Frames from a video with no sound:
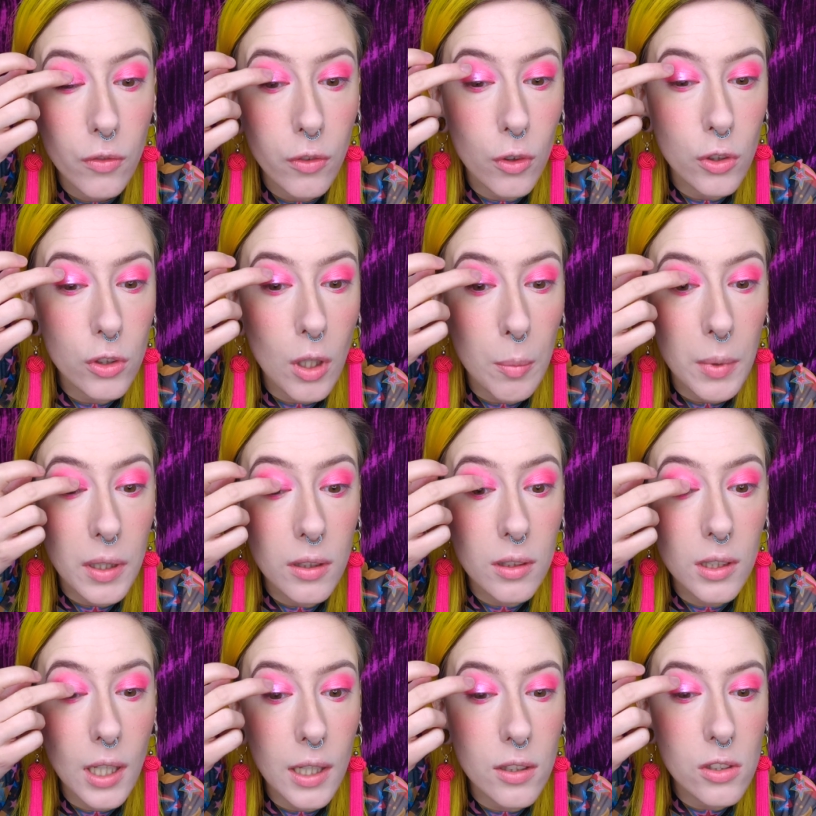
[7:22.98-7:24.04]
for some
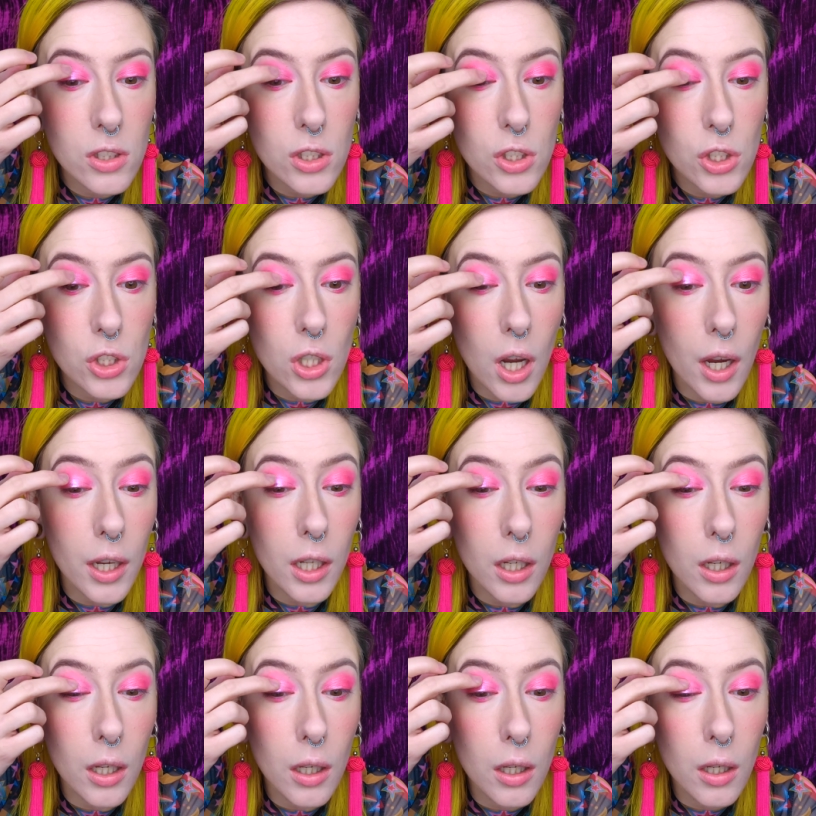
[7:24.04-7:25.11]
intense
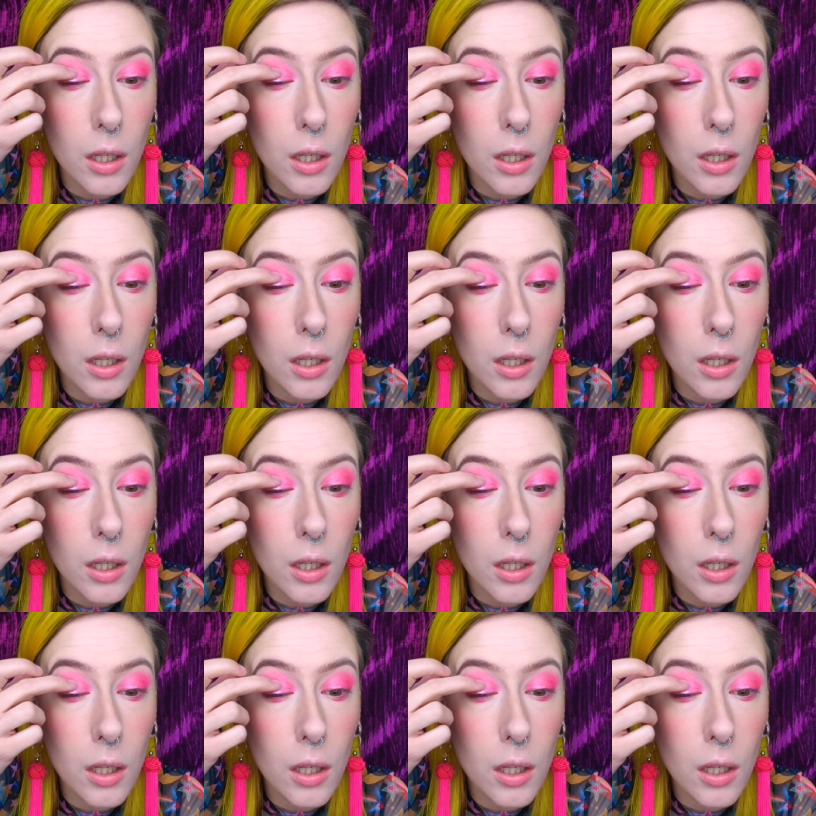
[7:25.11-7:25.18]
shine.